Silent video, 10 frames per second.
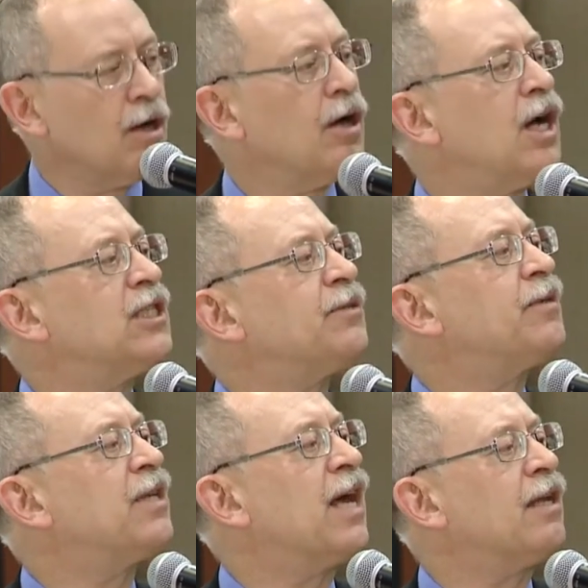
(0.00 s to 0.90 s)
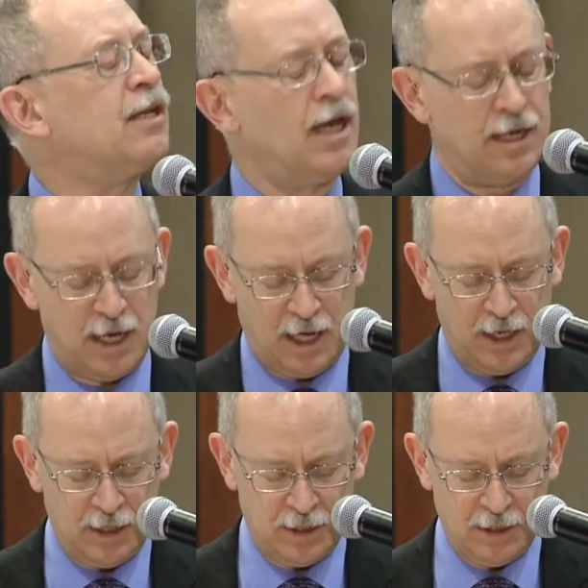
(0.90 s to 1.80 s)
husband
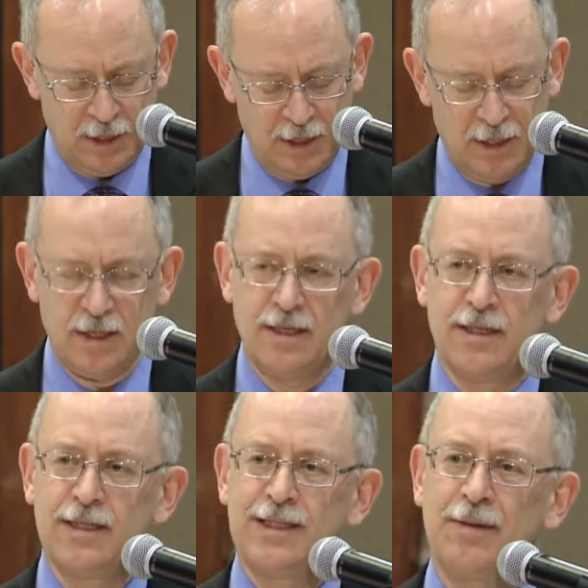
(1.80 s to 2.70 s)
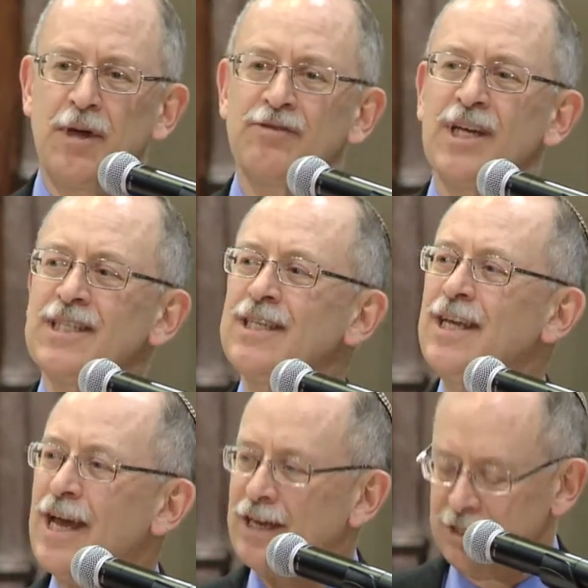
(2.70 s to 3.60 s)
Elkanah somehow doesn't
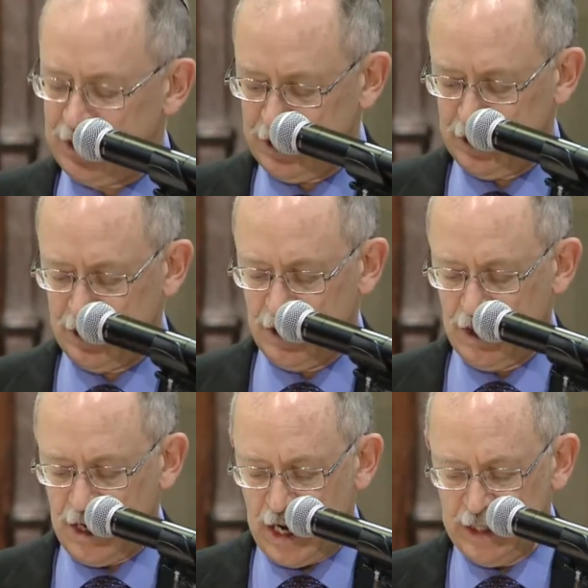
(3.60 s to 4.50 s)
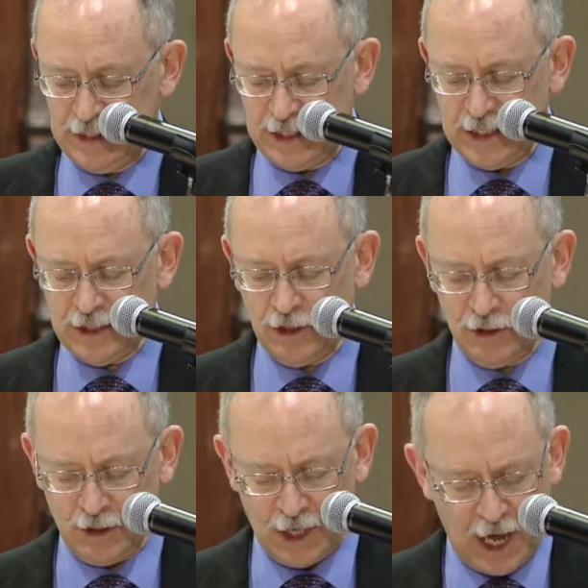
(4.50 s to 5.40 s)
get it. And he says to
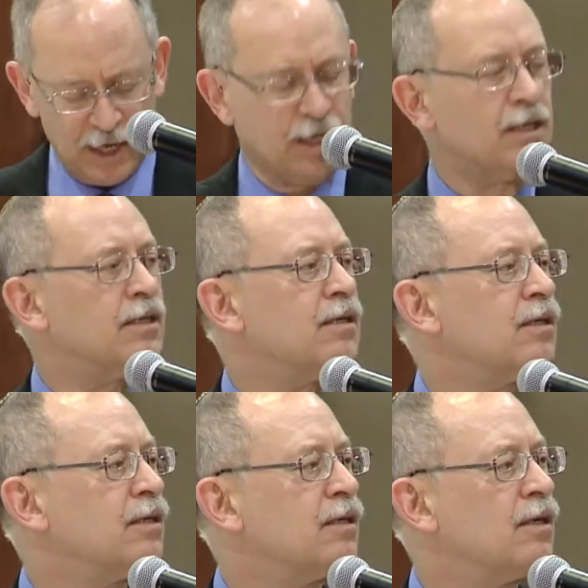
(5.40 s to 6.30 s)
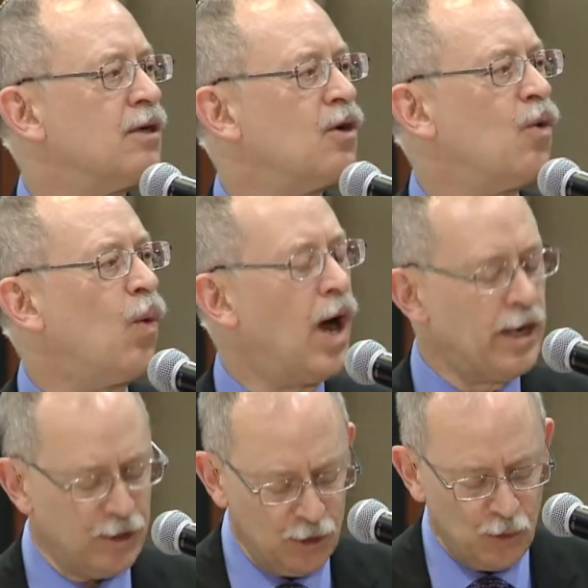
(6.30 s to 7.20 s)
her, Hannah, why
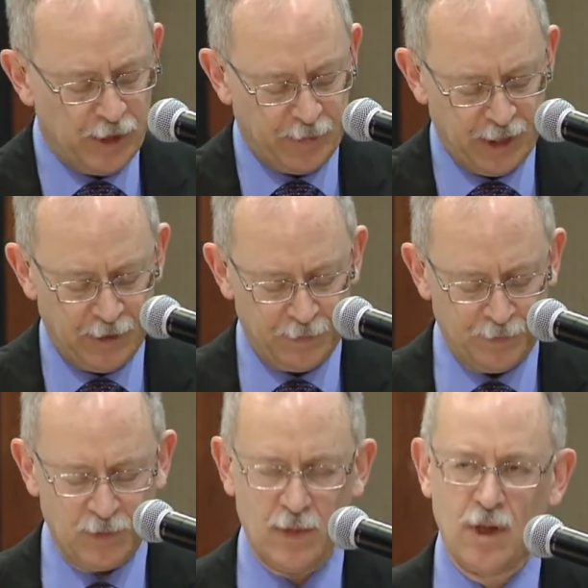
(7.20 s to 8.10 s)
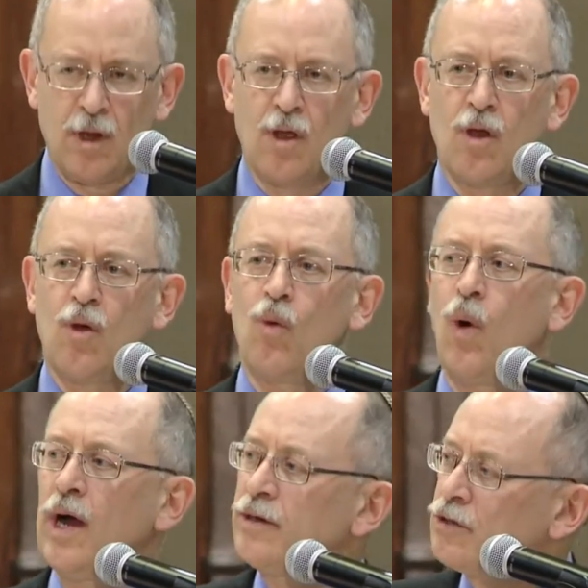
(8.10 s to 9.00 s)
are you weeping?
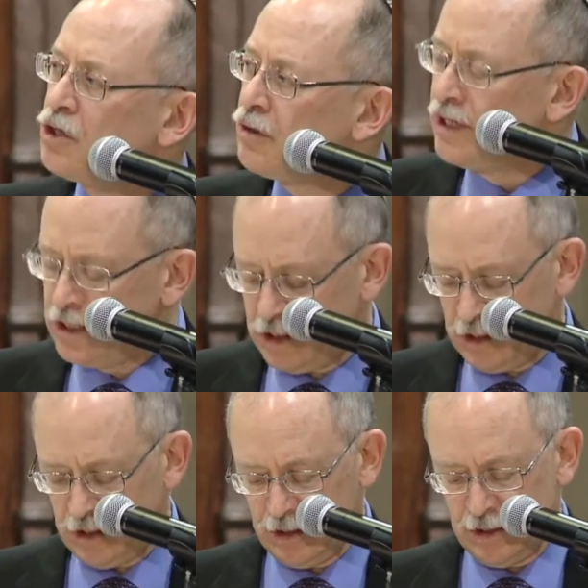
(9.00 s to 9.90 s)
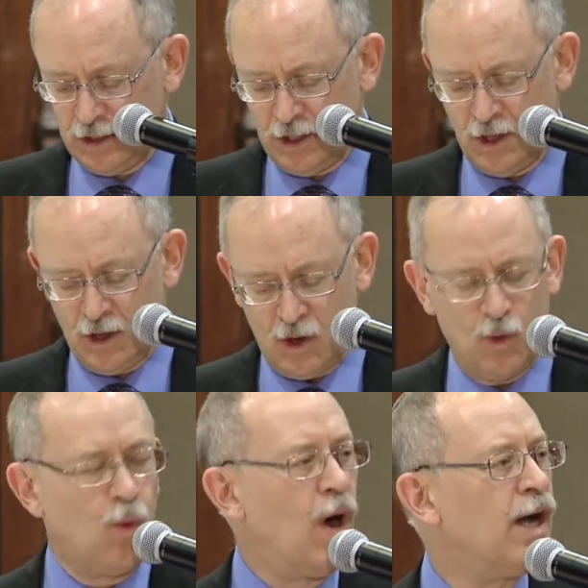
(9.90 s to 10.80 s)
Why don't you eat?
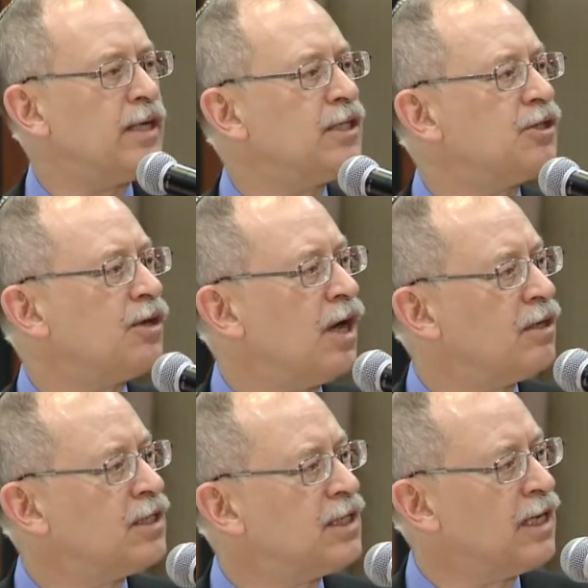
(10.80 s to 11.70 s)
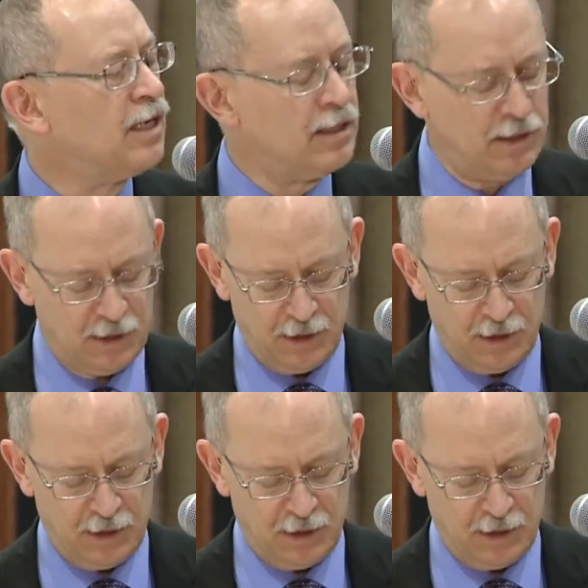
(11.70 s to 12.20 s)
Why is your heart sad?